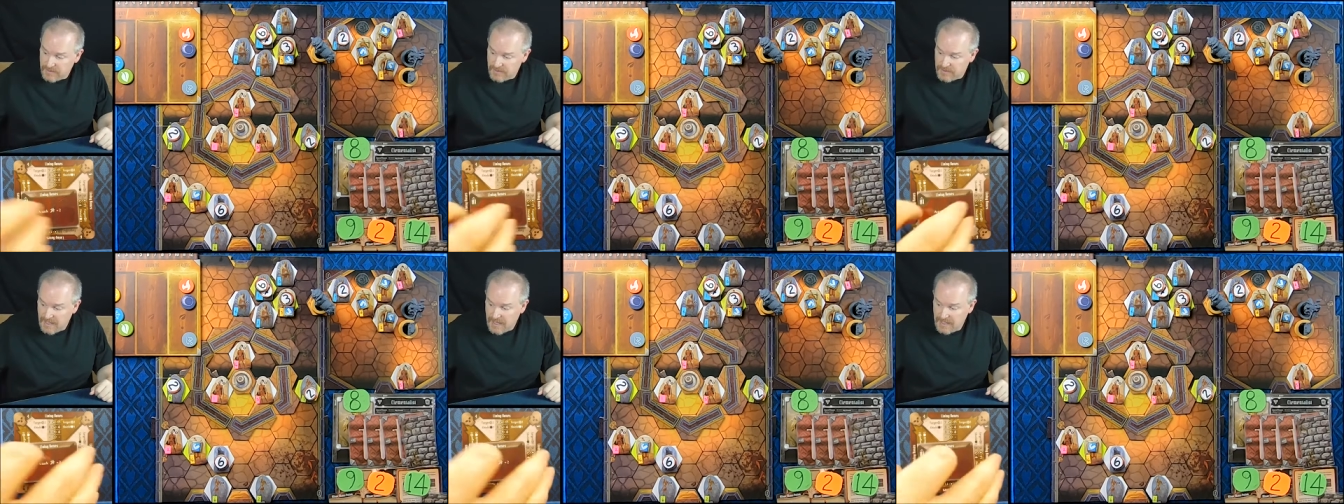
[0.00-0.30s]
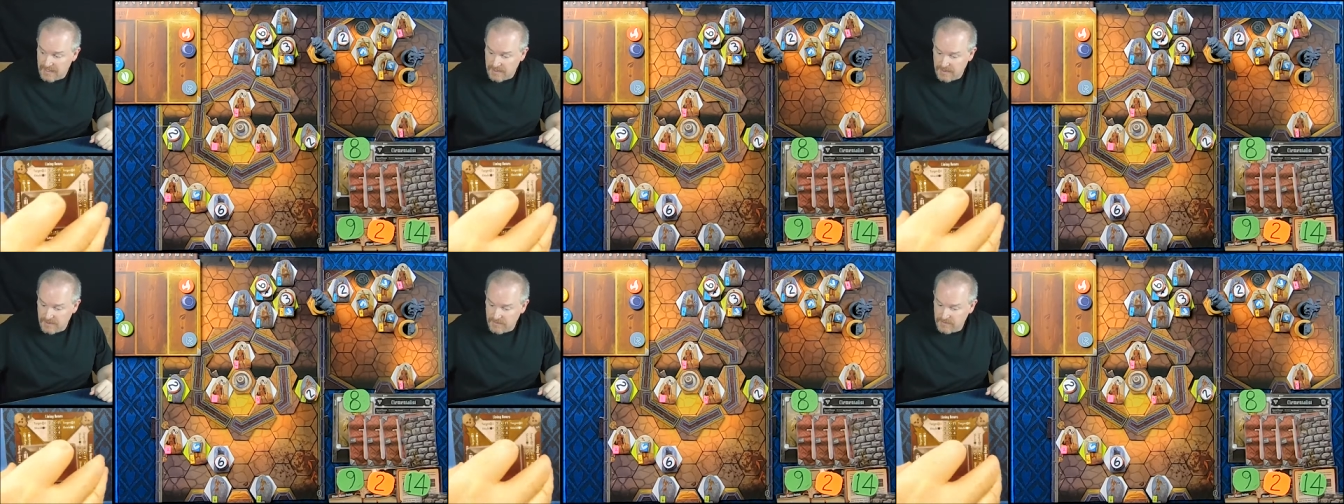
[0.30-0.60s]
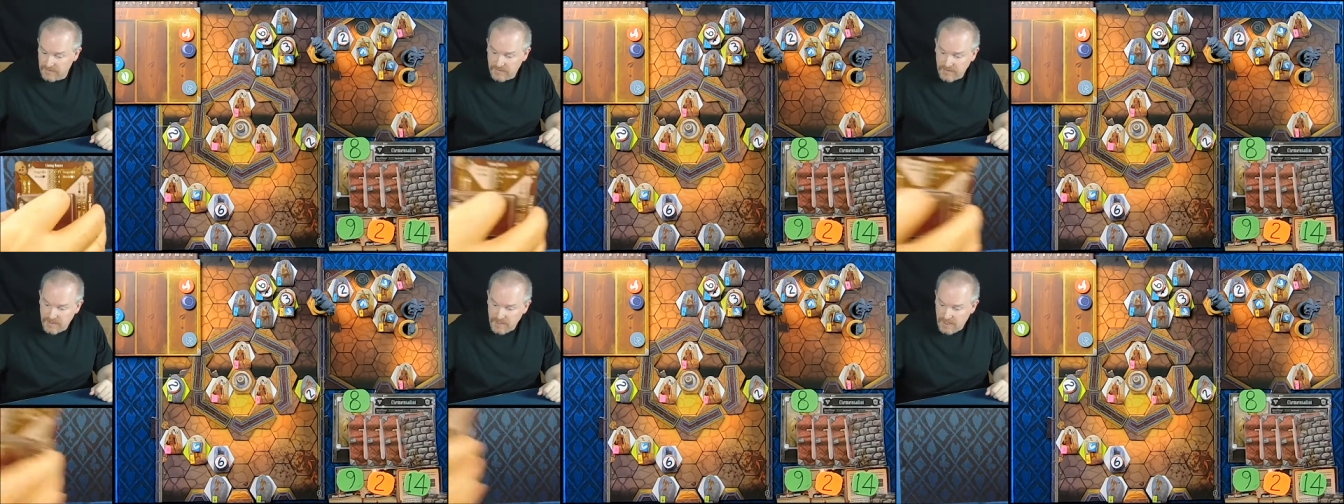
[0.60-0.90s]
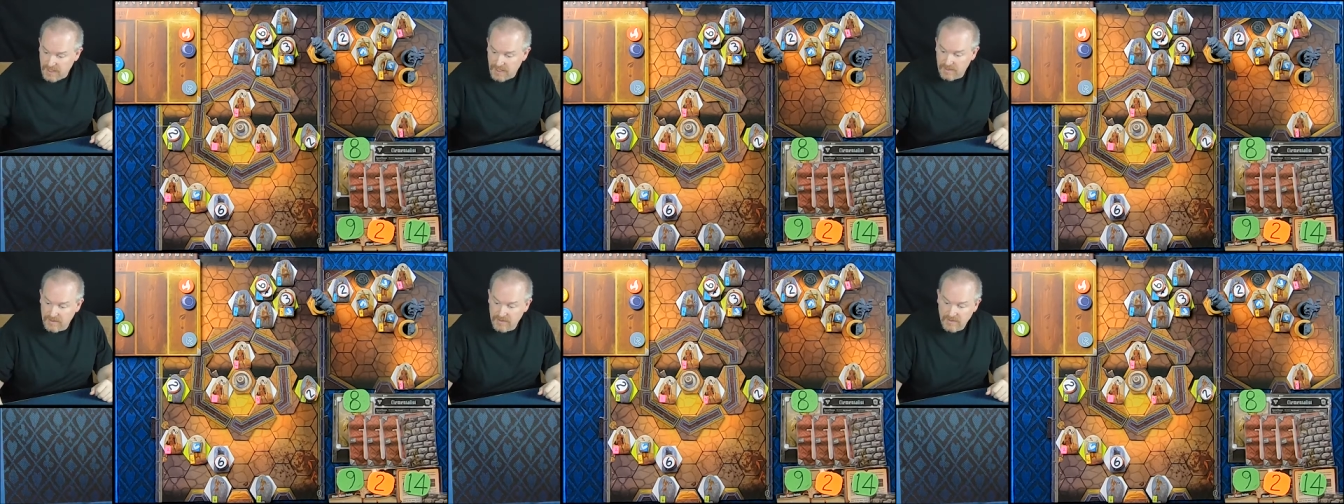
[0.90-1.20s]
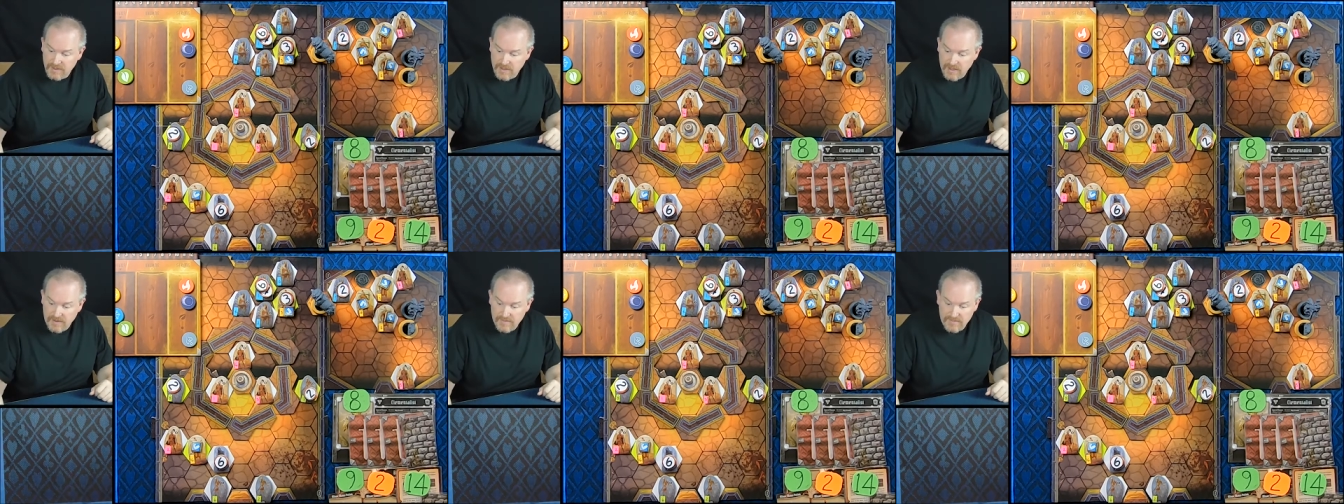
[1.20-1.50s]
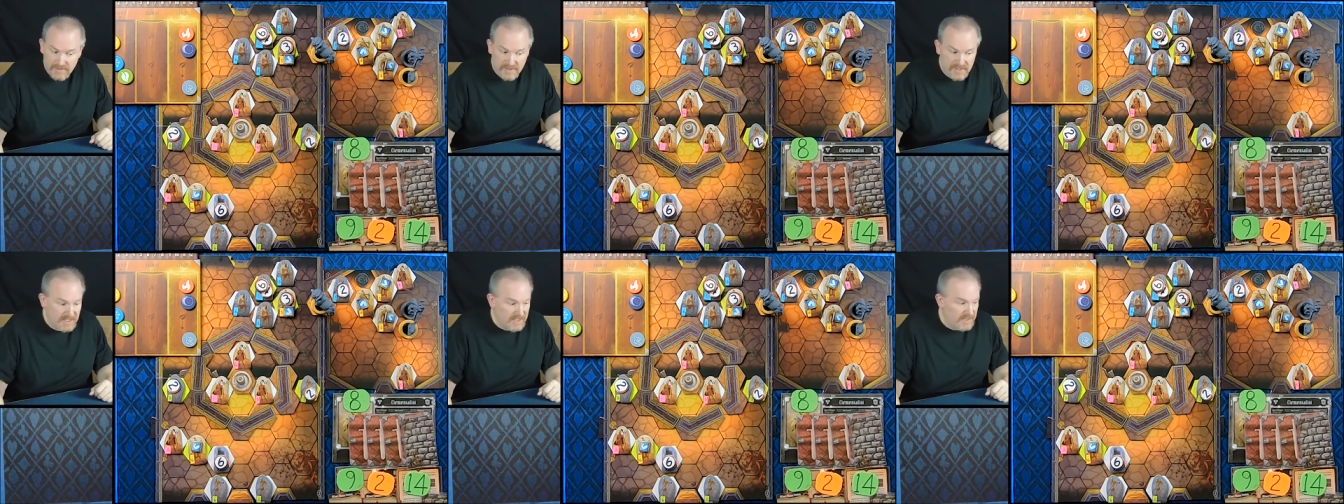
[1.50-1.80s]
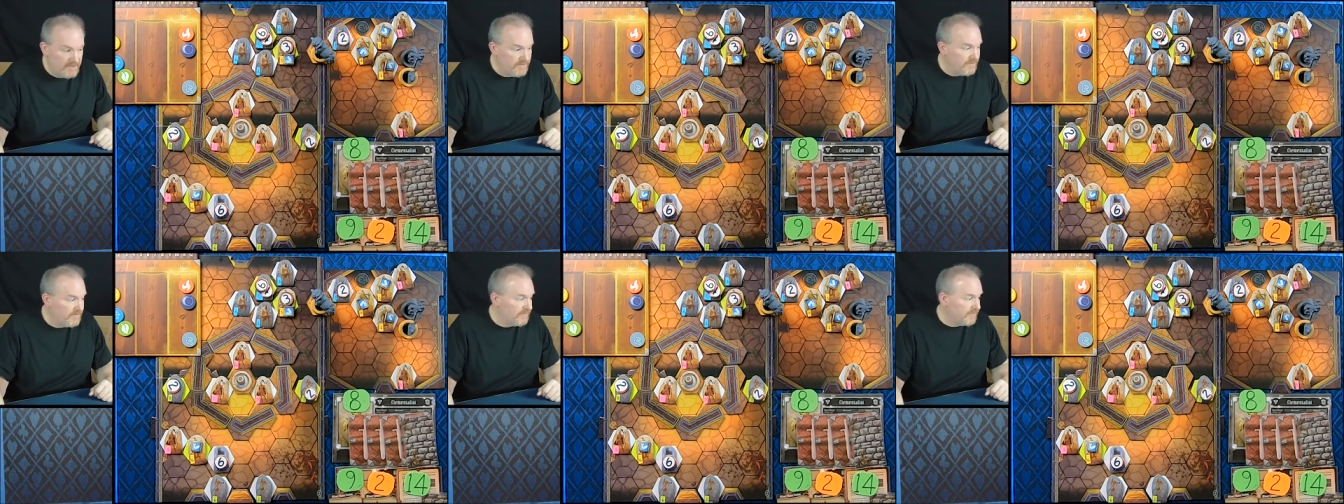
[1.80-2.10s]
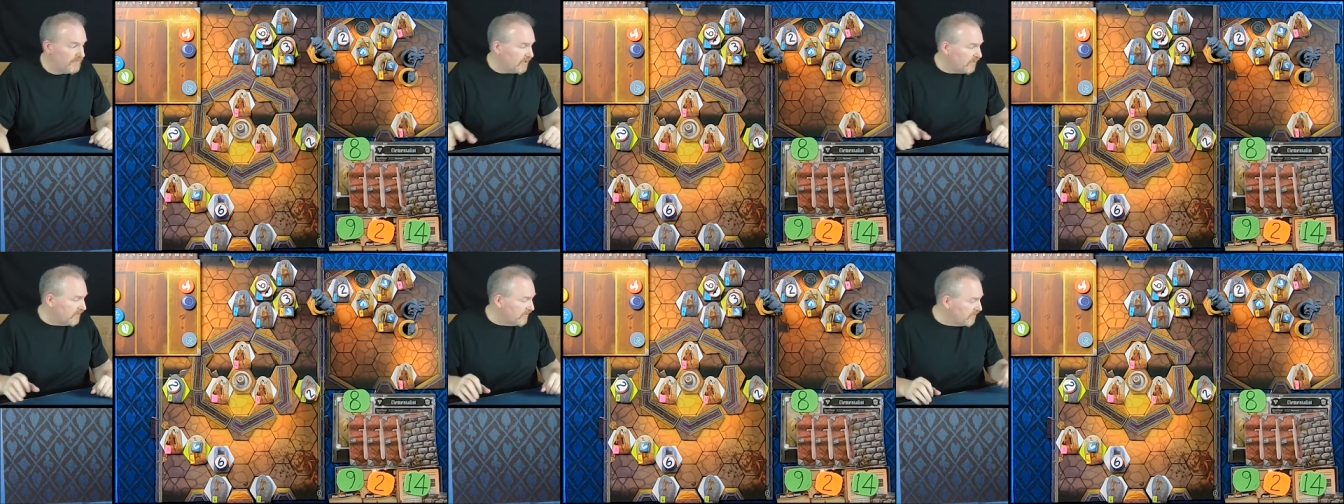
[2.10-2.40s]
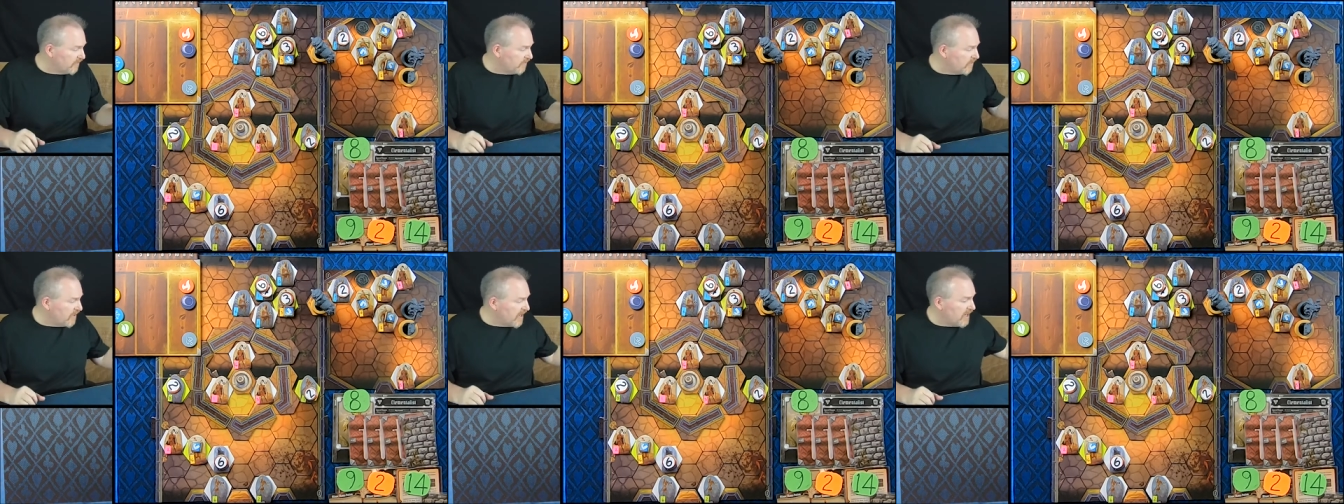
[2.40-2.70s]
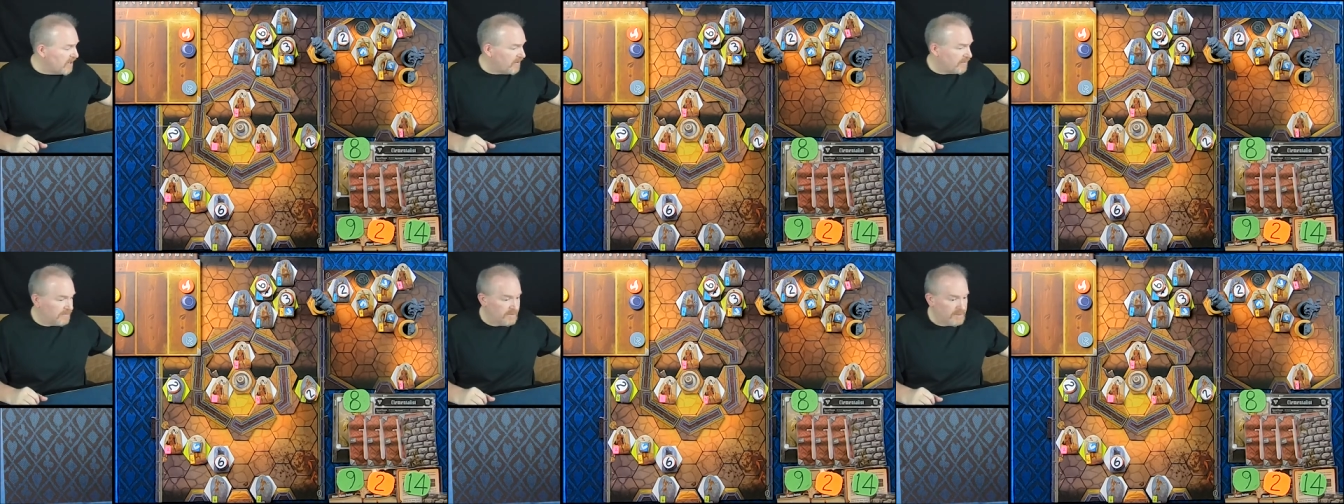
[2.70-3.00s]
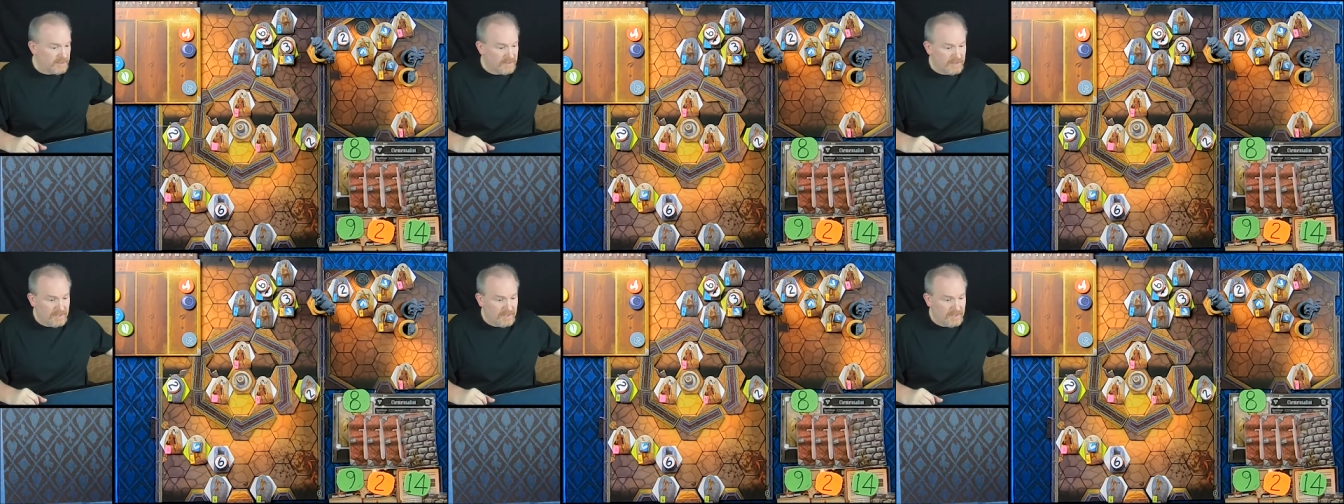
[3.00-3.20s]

That is the end of the first round.